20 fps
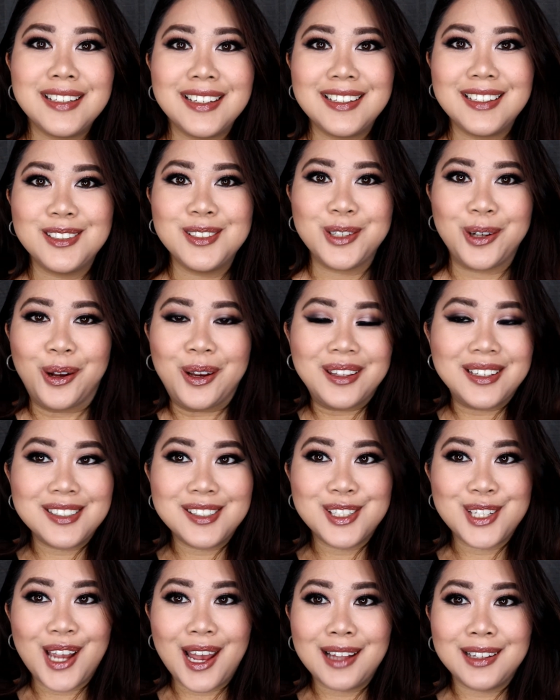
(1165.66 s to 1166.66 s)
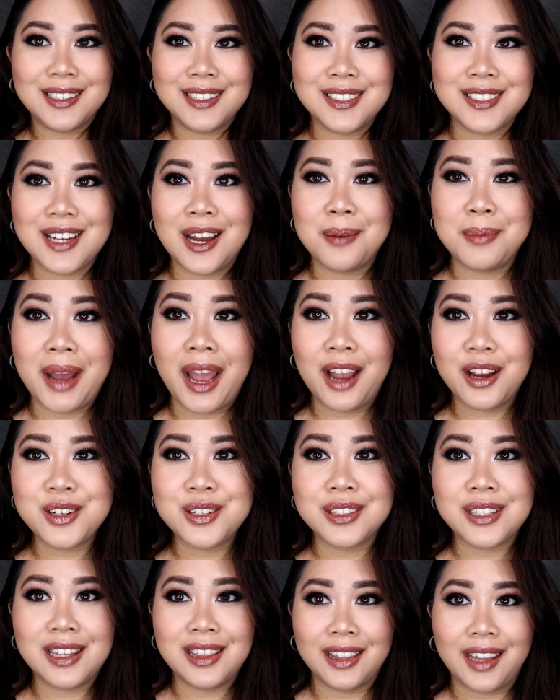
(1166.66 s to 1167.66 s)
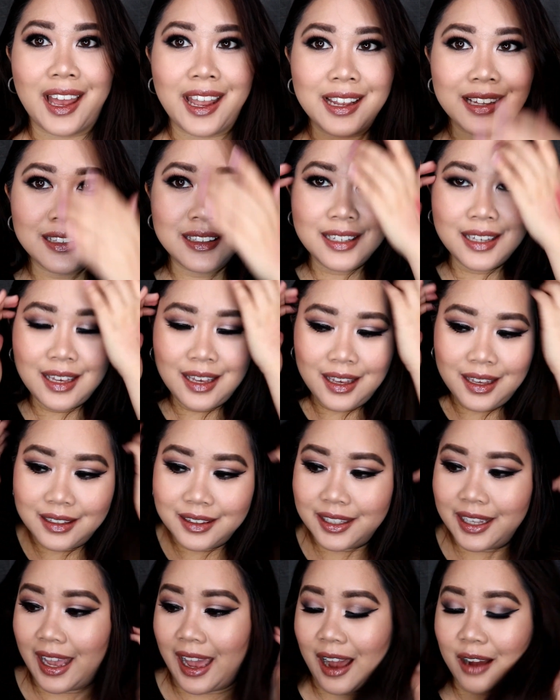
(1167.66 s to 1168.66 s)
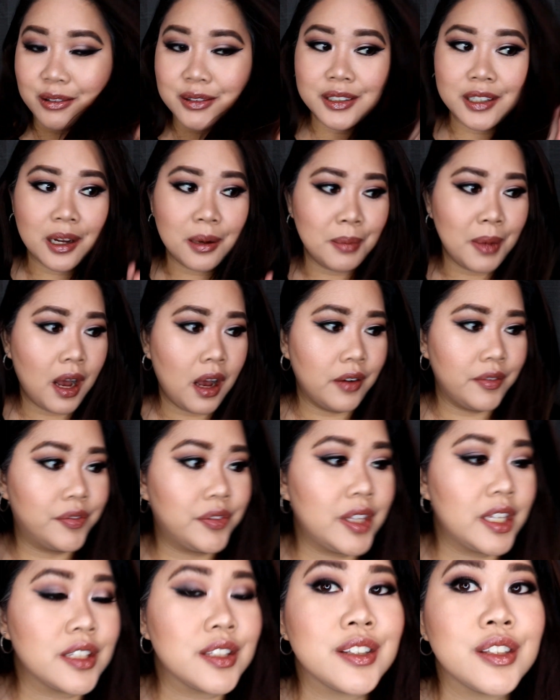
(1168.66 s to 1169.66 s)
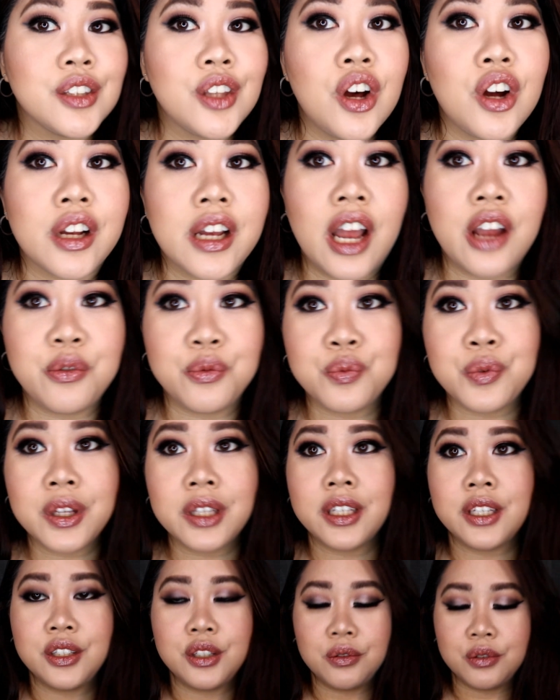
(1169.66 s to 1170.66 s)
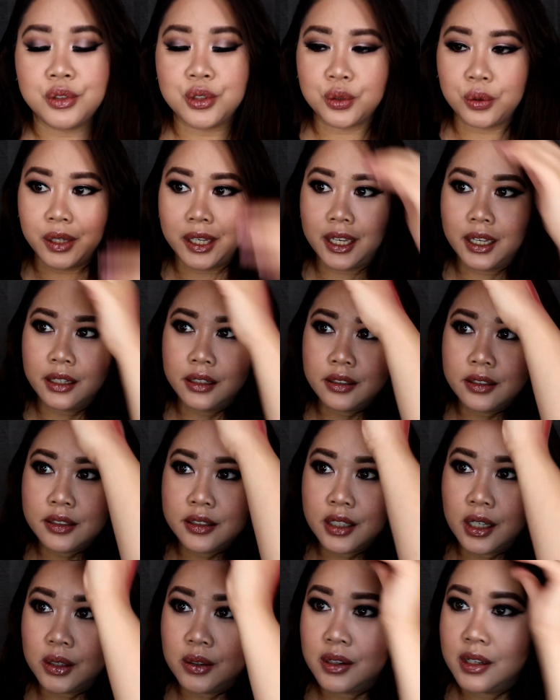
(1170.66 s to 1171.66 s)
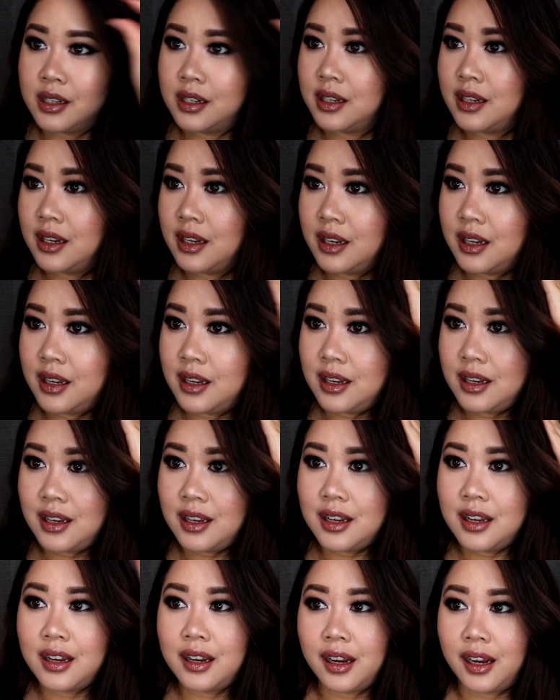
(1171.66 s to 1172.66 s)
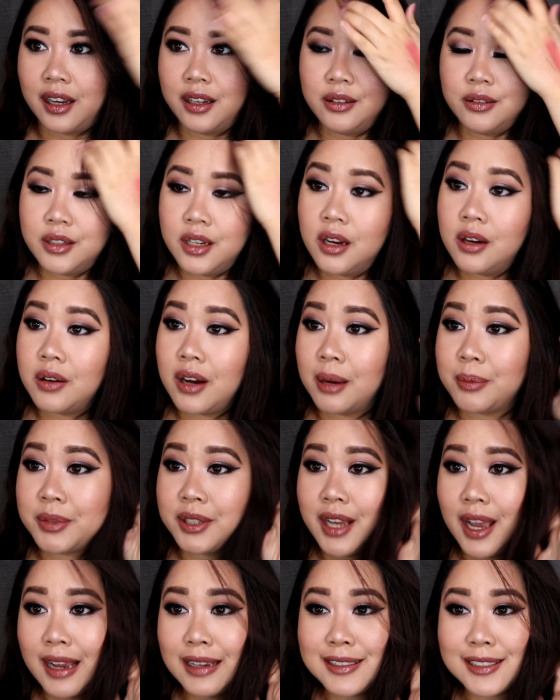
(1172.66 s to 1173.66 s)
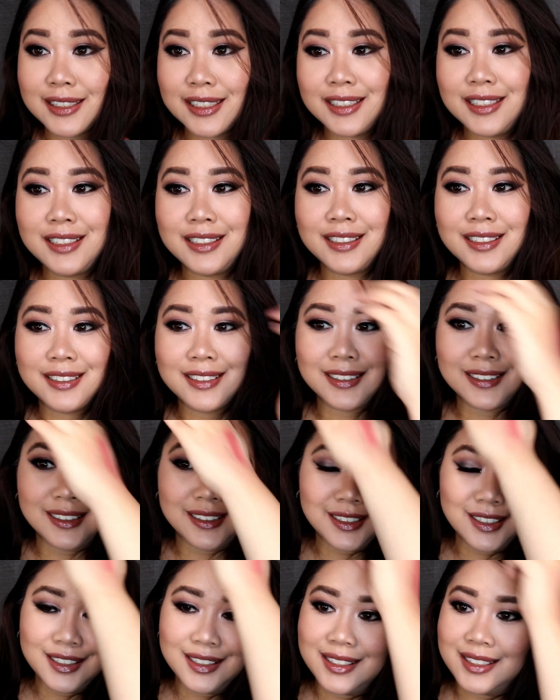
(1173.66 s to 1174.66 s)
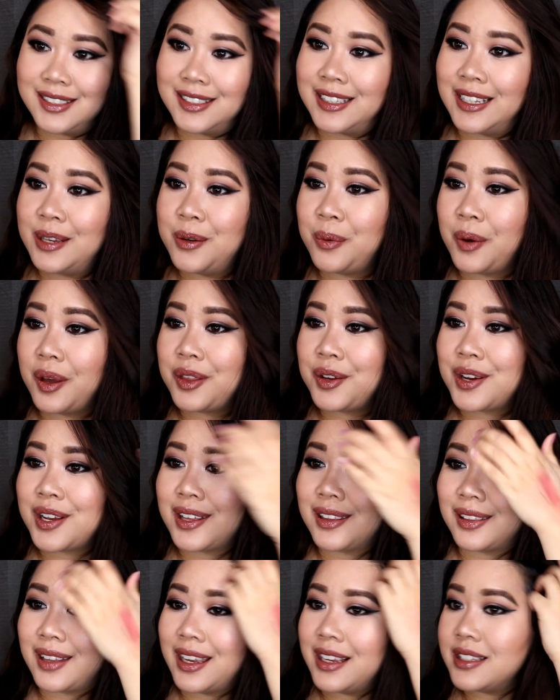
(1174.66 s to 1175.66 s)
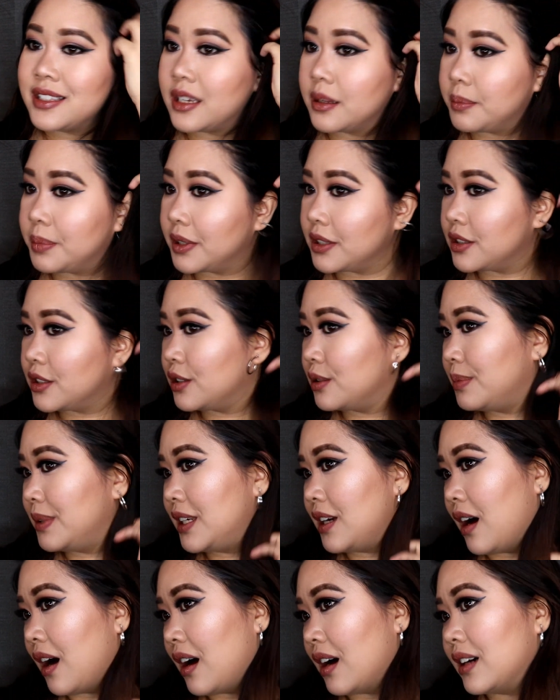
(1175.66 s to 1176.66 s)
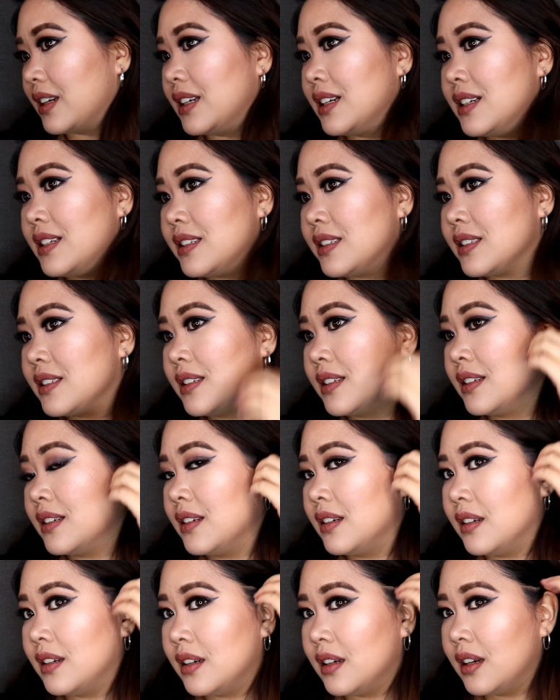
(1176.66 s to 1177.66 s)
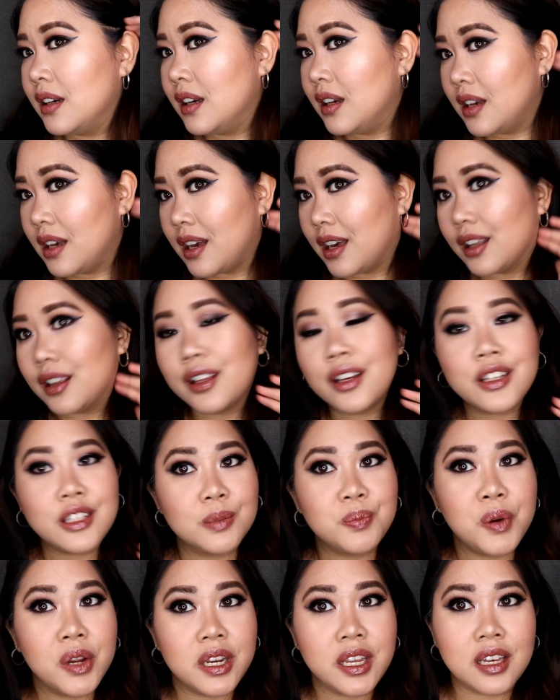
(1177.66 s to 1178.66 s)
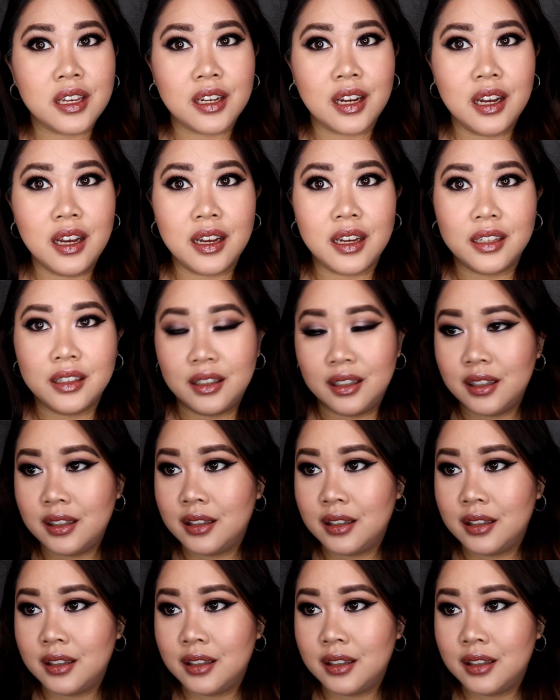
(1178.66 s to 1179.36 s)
did enjoy this challenge. I actually liked the outcome of this look. I really do enjoy it. So I don't know, I'm gonna ask Ian and see whether he likes it, but to be honest, it looks pretty good.